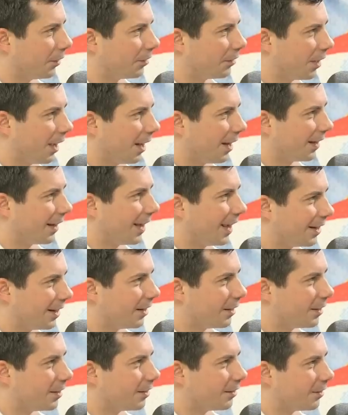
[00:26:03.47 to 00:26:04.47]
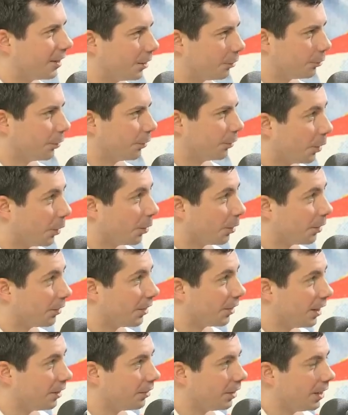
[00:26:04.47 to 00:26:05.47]
as kind of candidate this age for voter
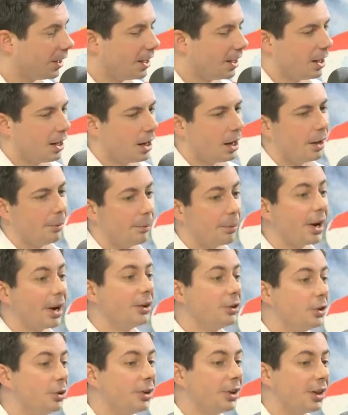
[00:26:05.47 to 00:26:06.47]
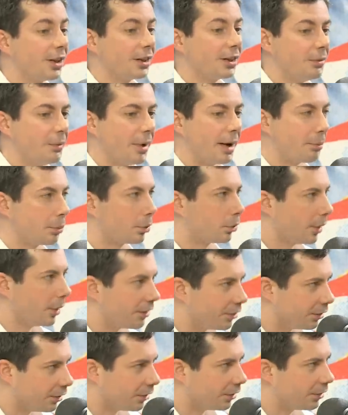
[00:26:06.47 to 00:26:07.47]
this age. Um, but I do think that my
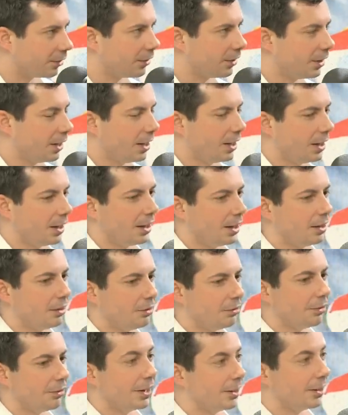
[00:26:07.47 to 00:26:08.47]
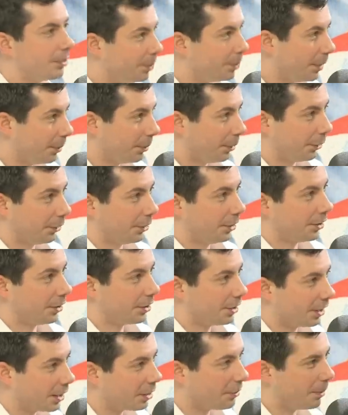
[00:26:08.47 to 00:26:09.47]
presence invites people to
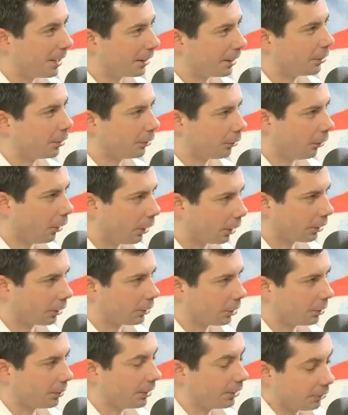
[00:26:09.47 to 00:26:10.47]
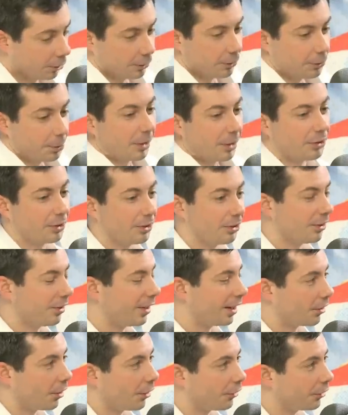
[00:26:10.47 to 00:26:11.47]
think about those longer term issues, especially since
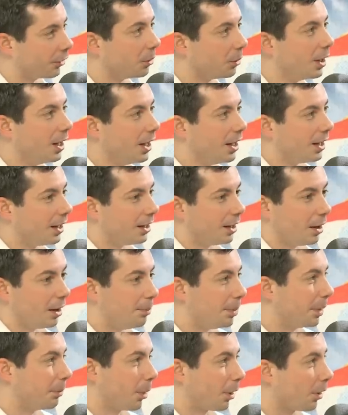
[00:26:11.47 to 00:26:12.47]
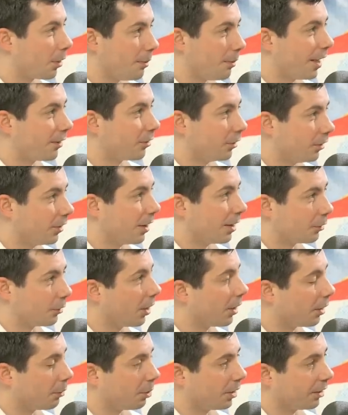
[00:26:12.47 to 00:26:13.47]
that's also uh, a big part of the message that I'm
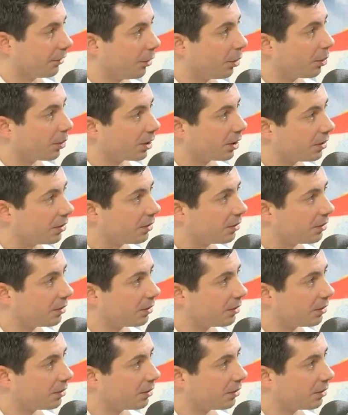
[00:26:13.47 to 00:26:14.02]
trying to bring forward.